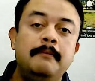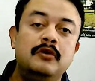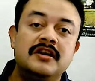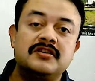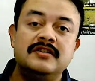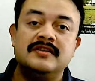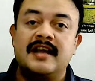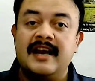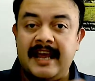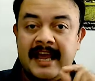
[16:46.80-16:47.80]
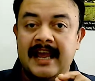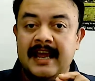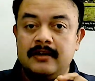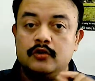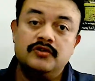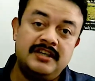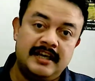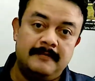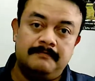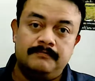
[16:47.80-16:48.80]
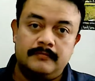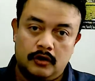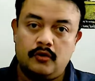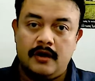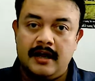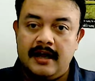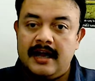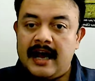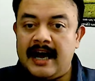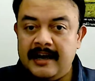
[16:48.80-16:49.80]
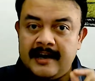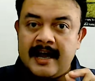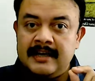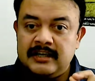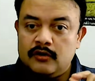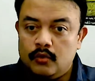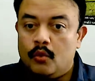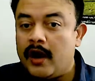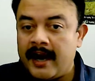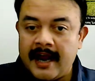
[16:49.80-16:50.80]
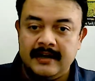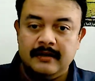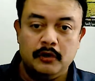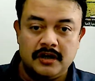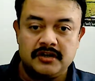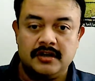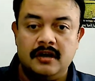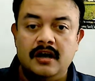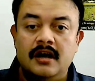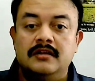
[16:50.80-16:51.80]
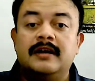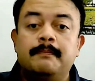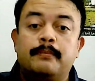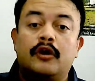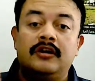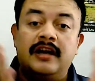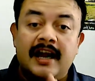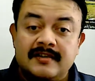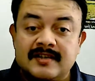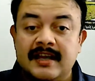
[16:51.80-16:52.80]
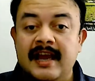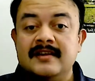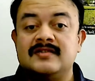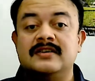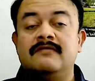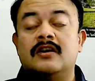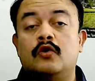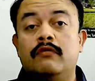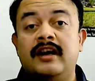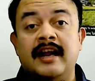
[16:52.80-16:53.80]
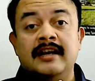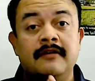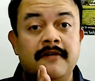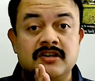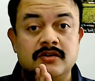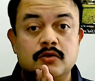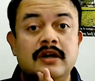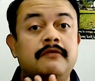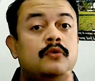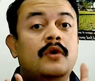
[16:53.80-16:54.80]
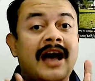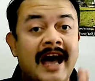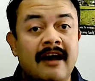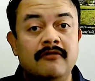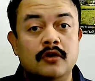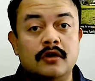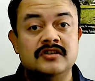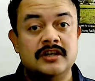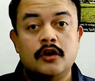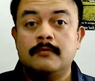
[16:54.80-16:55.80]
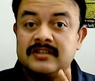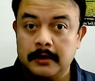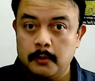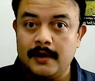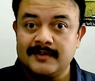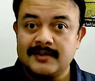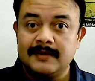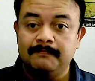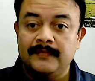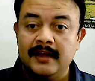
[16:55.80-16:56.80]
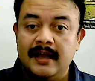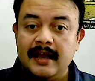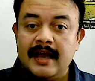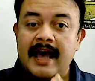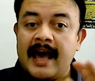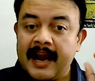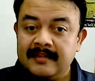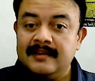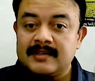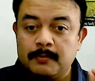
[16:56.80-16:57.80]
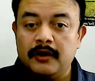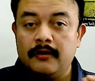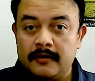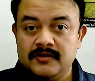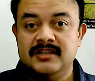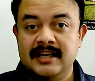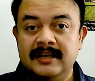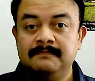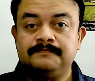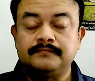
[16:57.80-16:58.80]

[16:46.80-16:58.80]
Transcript: Mutation is that A to G, you know, adenine to guanine mutation that protects against severe COVID nineteen infection. So if you have your genome sequenced and at this particular gene,